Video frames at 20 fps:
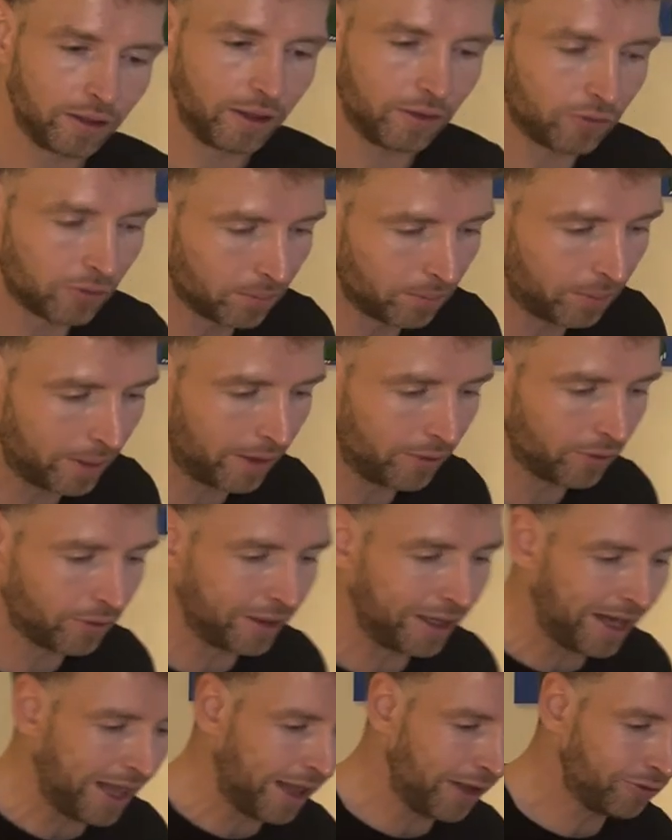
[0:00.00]
if I'm playing on
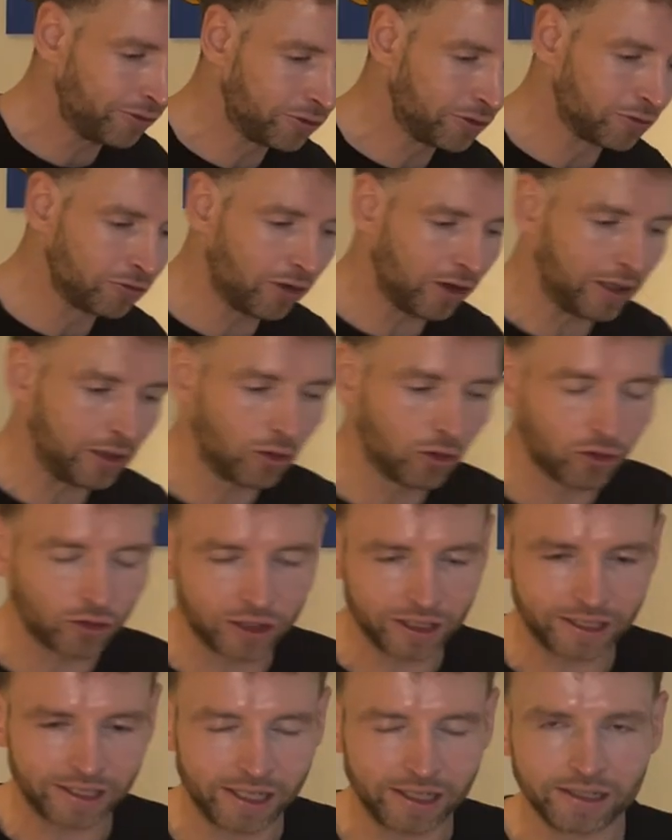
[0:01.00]
the left, the right, or
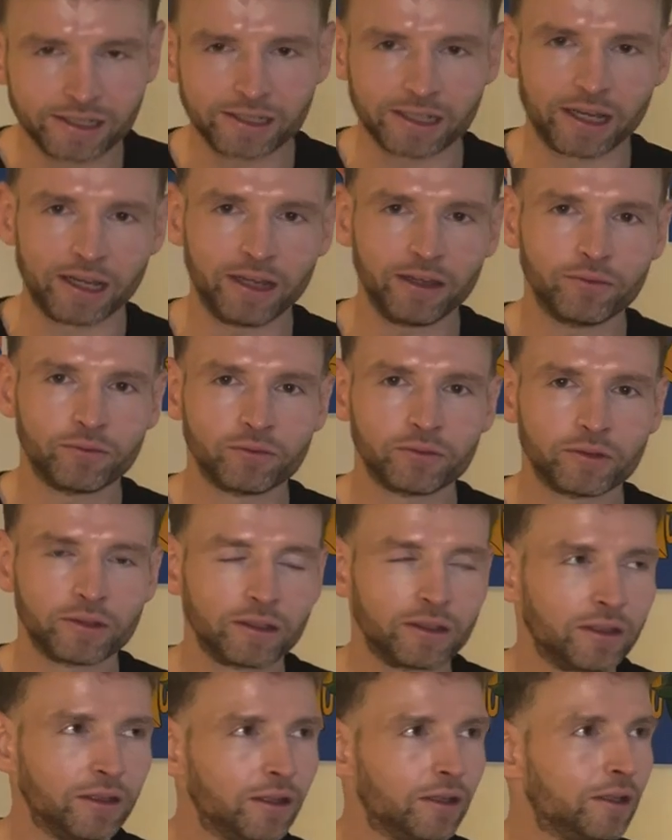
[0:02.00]
the centre,
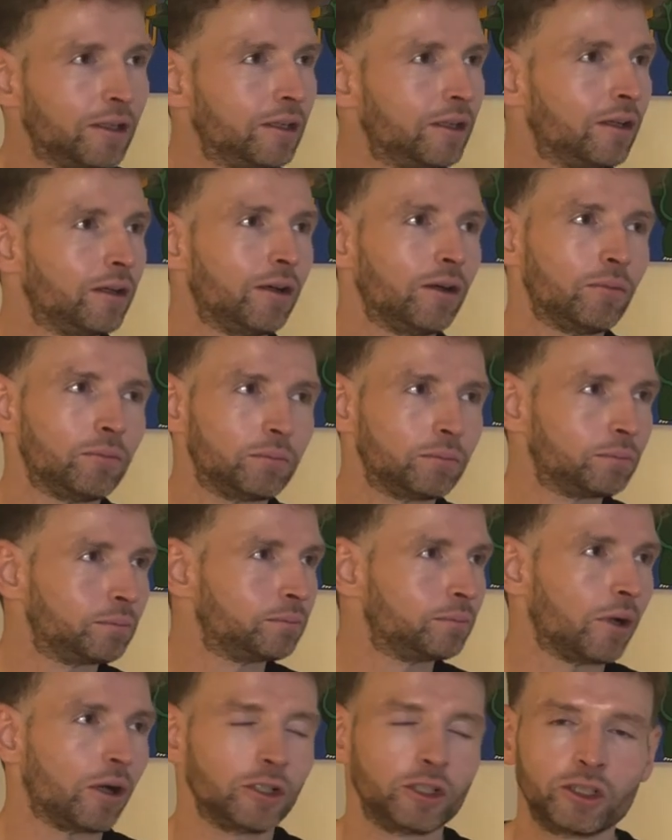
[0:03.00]

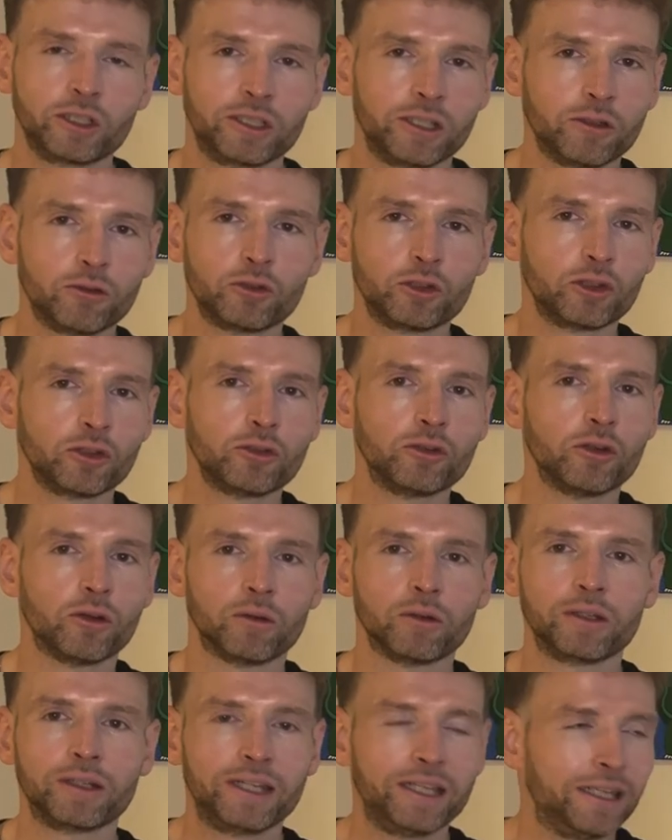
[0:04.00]
I still should
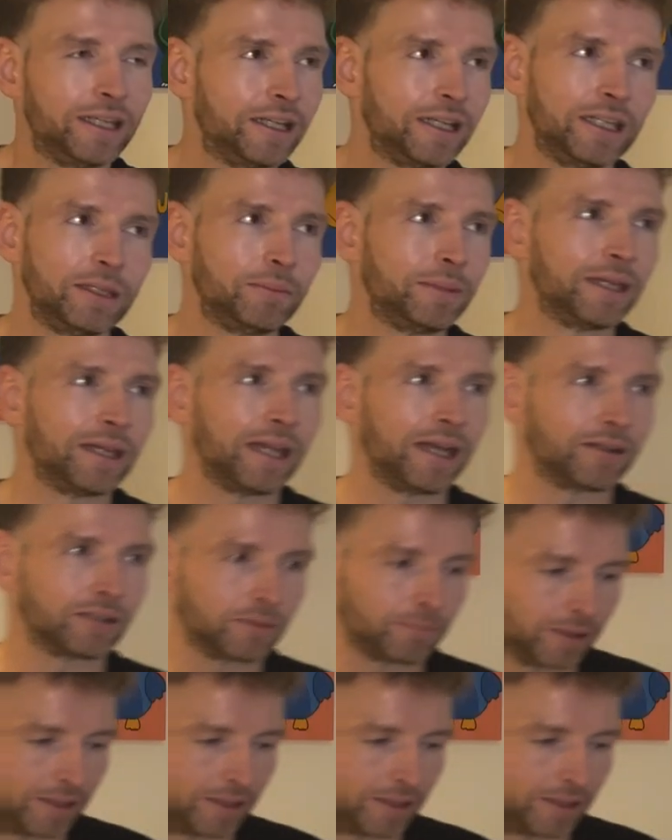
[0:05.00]
not legally be allowed to